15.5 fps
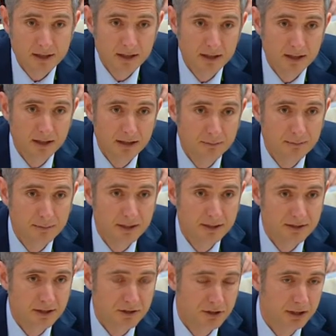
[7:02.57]
and it
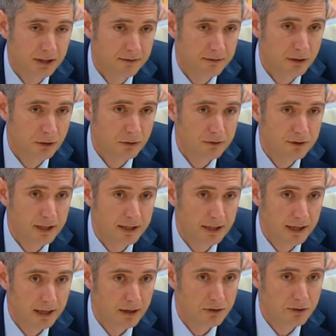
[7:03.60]
essentially involves San
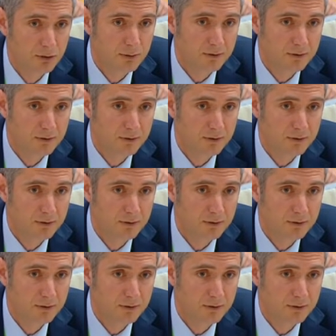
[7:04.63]
Diego Zoo